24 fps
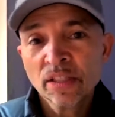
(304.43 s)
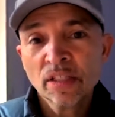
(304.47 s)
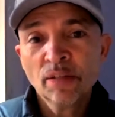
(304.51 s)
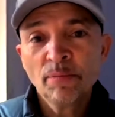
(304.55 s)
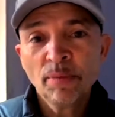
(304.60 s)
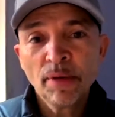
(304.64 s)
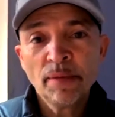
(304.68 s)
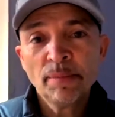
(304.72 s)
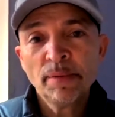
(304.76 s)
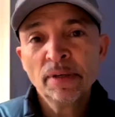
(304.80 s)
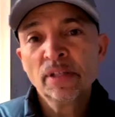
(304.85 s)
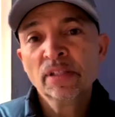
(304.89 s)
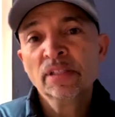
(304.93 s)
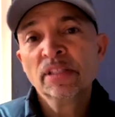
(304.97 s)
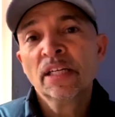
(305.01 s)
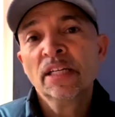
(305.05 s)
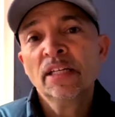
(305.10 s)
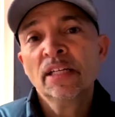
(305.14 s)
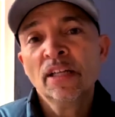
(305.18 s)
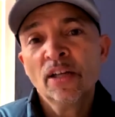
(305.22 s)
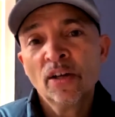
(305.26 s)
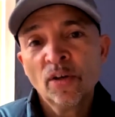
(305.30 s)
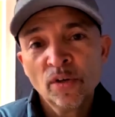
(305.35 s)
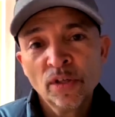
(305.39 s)
to be, because
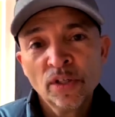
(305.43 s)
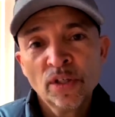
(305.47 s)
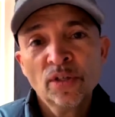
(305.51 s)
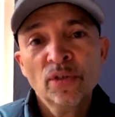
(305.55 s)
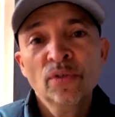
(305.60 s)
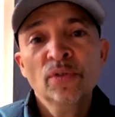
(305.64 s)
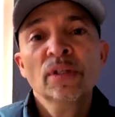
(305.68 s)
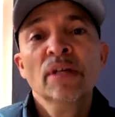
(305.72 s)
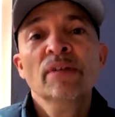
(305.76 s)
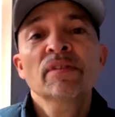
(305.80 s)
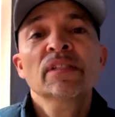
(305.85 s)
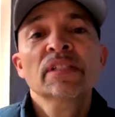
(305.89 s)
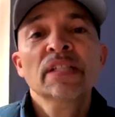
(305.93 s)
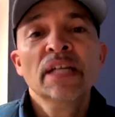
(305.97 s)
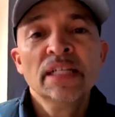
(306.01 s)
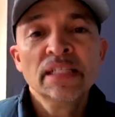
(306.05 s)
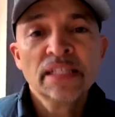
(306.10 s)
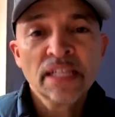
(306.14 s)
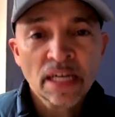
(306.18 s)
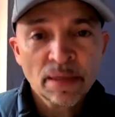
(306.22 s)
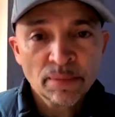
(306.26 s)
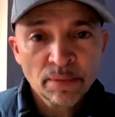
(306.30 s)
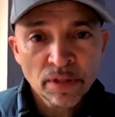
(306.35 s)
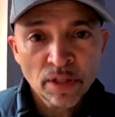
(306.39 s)
they know you, they've sat
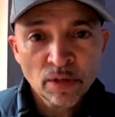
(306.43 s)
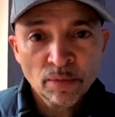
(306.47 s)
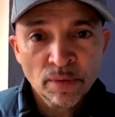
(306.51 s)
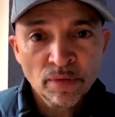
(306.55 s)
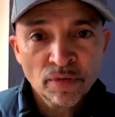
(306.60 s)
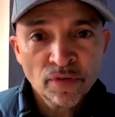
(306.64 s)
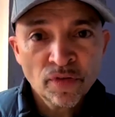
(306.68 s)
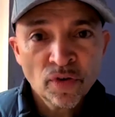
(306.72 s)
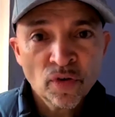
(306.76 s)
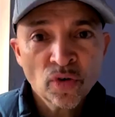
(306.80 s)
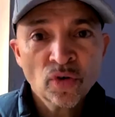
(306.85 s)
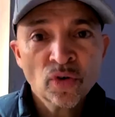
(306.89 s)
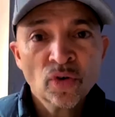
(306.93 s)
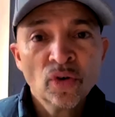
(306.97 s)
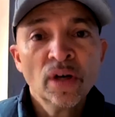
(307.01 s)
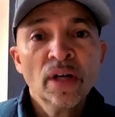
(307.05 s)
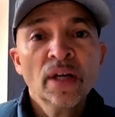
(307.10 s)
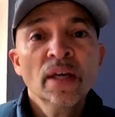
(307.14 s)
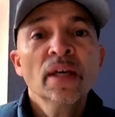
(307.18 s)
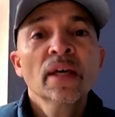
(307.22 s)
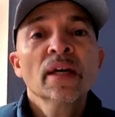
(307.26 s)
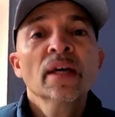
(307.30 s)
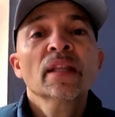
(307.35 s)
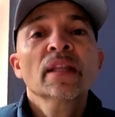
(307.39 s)
down with you
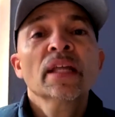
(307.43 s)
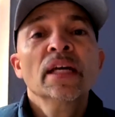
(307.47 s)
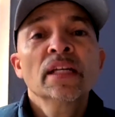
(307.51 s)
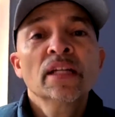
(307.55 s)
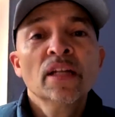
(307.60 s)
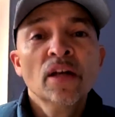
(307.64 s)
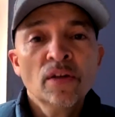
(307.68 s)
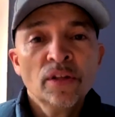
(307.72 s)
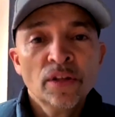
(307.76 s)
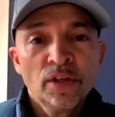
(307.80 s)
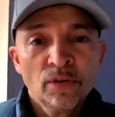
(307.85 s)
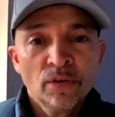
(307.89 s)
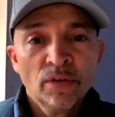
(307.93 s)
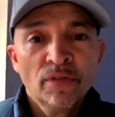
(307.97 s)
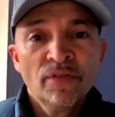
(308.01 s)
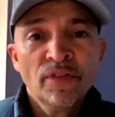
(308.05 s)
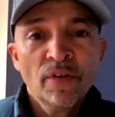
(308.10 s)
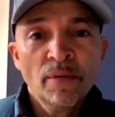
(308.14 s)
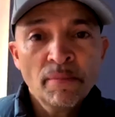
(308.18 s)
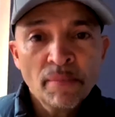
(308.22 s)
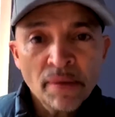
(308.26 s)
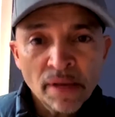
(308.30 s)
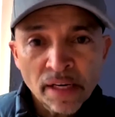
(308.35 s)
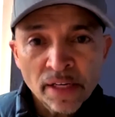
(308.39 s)
before, they know that you're
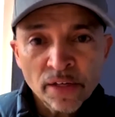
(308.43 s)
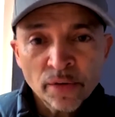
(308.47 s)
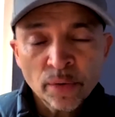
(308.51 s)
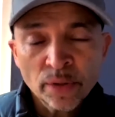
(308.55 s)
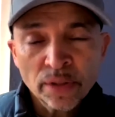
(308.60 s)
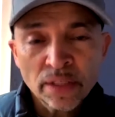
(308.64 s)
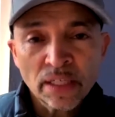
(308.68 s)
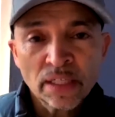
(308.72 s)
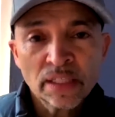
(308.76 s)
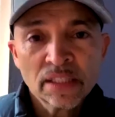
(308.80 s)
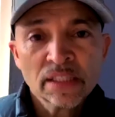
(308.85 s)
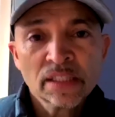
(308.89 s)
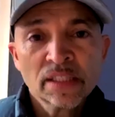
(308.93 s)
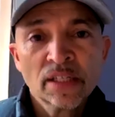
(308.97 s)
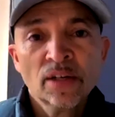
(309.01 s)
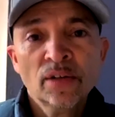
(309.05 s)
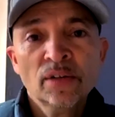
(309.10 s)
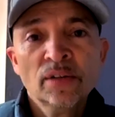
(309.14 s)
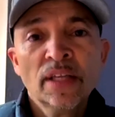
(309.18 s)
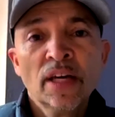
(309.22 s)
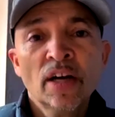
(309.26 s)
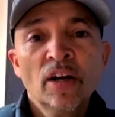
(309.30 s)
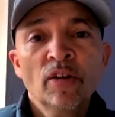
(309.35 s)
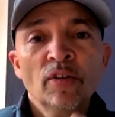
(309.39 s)
familiar with it,
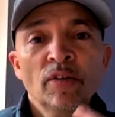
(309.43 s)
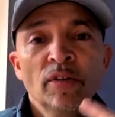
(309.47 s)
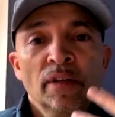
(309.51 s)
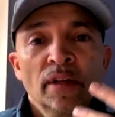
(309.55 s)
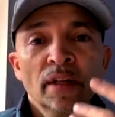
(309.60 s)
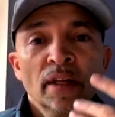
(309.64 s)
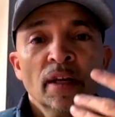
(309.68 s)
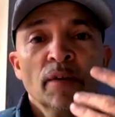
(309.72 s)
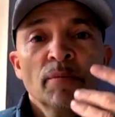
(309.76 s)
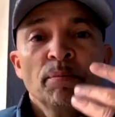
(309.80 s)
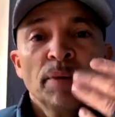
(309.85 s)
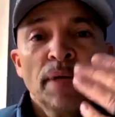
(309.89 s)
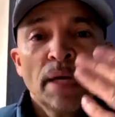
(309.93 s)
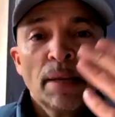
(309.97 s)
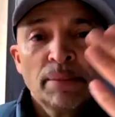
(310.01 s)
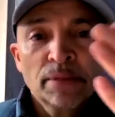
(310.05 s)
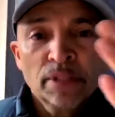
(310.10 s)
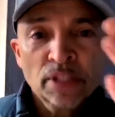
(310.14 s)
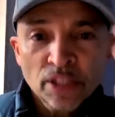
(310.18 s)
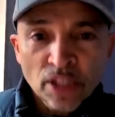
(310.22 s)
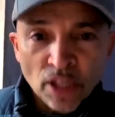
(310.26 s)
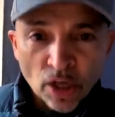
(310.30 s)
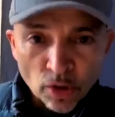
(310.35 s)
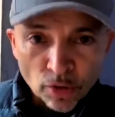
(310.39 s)
so they'll be able
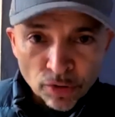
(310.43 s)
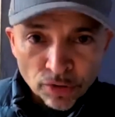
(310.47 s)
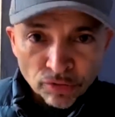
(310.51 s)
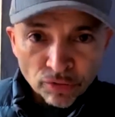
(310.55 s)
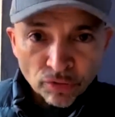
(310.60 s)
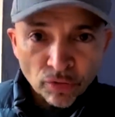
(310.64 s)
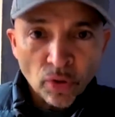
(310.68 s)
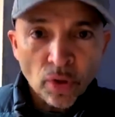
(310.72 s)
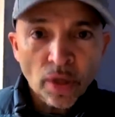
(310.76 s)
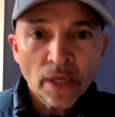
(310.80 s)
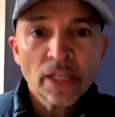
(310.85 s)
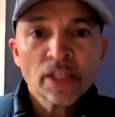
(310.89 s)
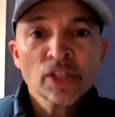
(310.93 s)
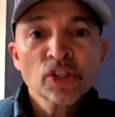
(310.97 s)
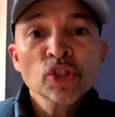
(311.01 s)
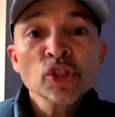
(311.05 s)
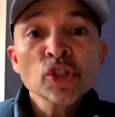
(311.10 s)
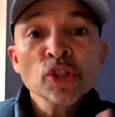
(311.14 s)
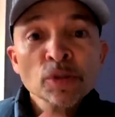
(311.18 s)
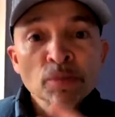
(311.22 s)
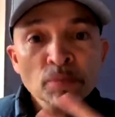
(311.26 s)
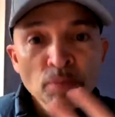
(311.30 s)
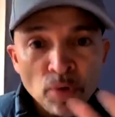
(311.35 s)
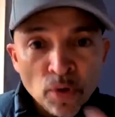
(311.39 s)
to go through it in a
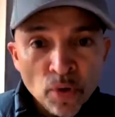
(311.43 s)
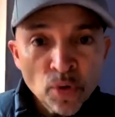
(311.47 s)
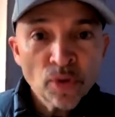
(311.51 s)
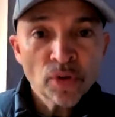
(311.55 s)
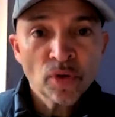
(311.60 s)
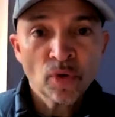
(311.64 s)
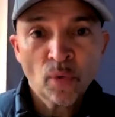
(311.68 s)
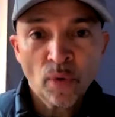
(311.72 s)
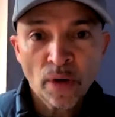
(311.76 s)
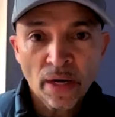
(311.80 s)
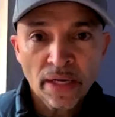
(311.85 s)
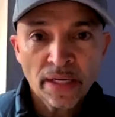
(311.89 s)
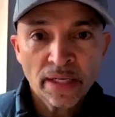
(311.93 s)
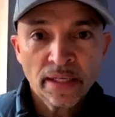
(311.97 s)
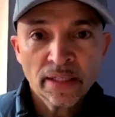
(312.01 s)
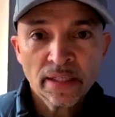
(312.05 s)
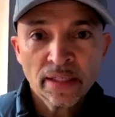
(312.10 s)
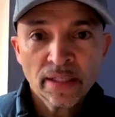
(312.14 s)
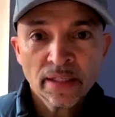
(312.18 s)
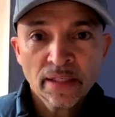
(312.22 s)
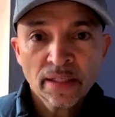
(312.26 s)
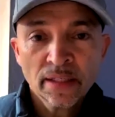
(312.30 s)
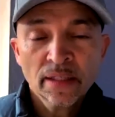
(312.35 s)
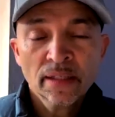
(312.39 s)
smoother way.
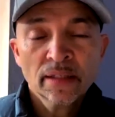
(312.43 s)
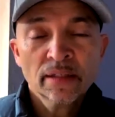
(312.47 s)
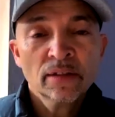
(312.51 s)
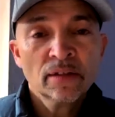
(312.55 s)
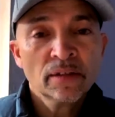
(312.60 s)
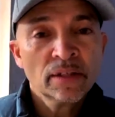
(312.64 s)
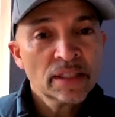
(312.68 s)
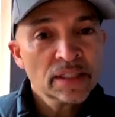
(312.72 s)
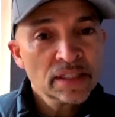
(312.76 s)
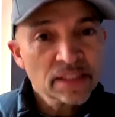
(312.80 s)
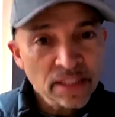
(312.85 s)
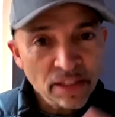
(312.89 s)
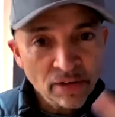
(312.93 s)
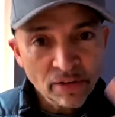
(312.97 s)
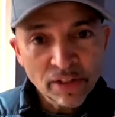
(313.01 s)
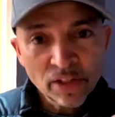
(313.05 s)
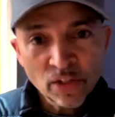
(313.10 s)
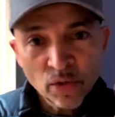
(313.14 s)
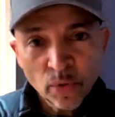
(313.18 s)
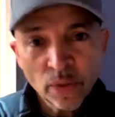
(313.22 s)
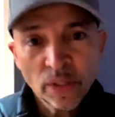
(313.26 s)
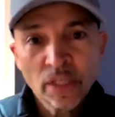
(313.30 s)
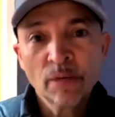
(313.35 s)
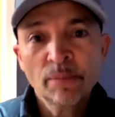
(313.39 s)
Not necessarily
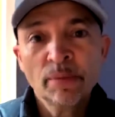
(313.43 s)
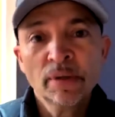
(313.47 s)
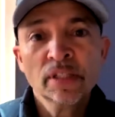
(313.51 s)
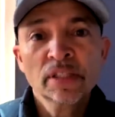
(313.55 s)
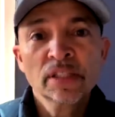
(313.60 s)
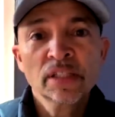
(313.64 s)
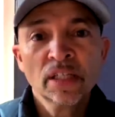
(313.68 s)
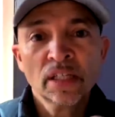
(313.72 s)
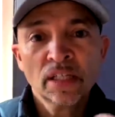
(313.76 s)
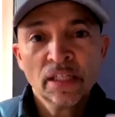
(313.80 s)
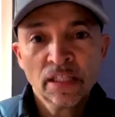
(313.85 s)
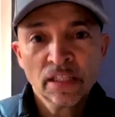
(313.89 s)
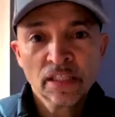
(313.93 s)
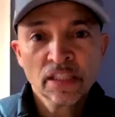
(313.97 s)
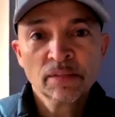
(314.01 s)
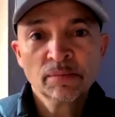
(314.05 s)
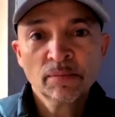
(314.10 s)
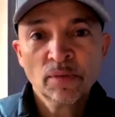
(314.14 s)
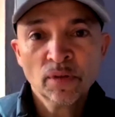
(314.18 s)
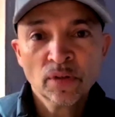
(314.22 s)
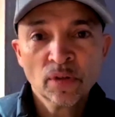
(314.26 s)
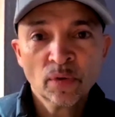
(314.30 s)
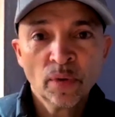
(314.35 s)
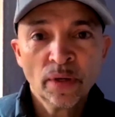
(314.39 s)
quicker, but certainly a
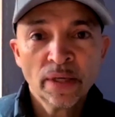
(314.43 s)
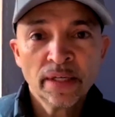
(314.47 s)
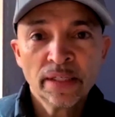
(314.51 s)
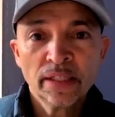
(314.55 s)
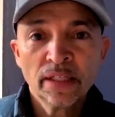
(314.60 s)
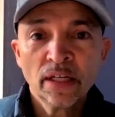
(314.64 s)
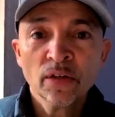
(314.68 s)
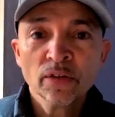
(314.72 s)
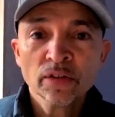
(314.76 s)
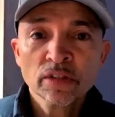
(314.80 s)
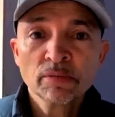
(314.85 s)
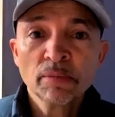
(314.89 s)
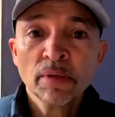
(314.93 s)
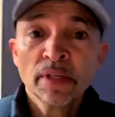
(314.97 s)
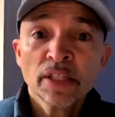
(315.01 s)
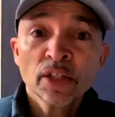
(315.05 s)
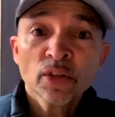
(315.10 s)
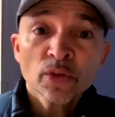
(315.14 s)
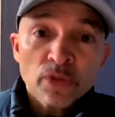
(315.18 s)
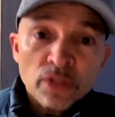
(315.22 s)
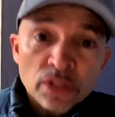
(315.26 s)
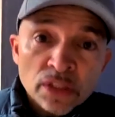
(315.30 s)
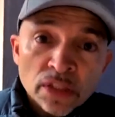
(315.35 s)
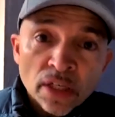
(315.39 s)
smoother way. And ultimately,
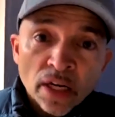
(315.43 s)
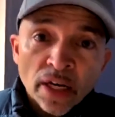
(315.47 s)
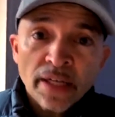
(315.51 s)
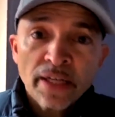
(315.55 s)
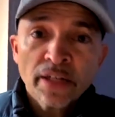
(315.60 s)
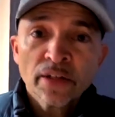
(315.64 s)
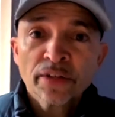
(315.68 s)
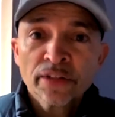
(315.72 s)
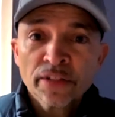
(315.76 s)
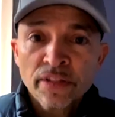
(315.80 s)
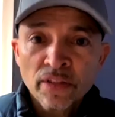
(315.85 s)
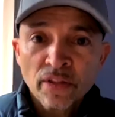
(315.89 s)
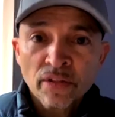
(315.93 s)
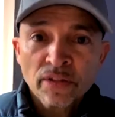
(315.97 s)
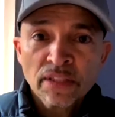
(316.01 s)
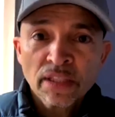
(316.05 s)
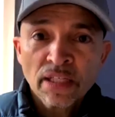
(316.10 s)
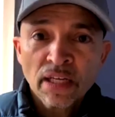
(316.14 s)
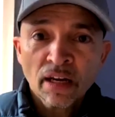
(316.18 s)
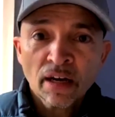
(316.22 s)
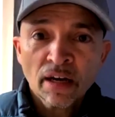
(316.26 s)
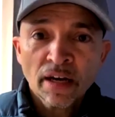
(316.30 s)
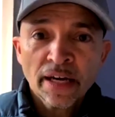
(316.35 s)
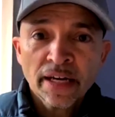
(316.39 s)
you're signing on the
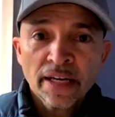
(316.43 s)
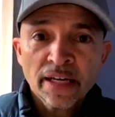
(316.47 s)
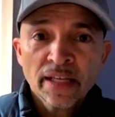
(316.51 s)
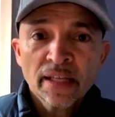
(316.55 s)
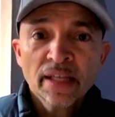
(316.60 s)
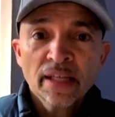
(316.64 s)
dotted line.